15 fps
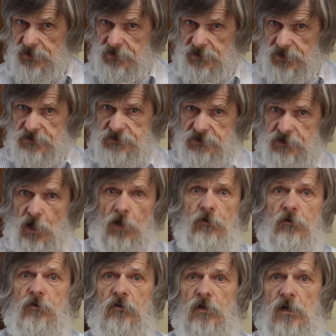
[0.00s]
late
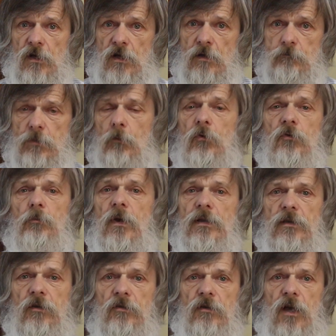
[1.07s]
1800s, but was by
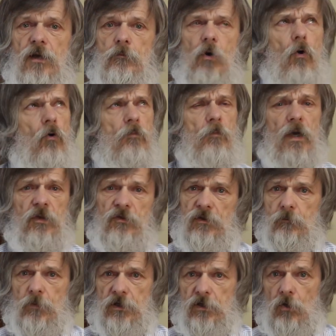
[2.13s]
this time owned by
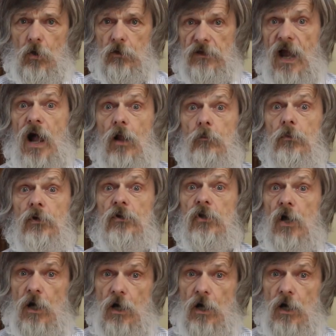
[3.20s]
somebody called Albert